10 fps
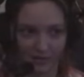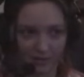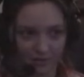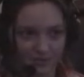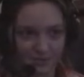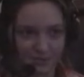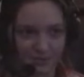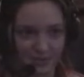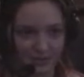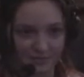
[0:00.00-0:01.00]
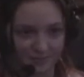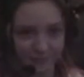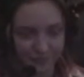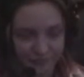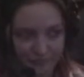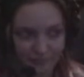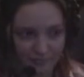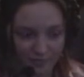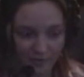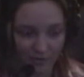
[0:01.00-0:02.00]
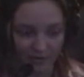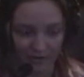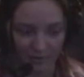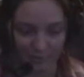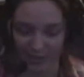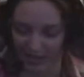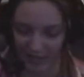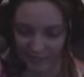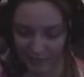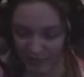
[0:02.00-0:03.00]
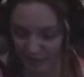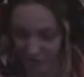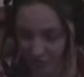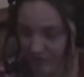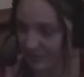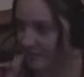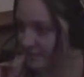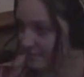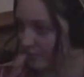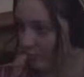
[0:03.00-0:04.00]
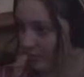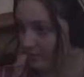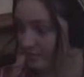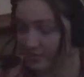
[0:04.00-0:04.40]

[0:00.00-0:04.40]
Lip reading: Ultimately, we have a strong defensive core.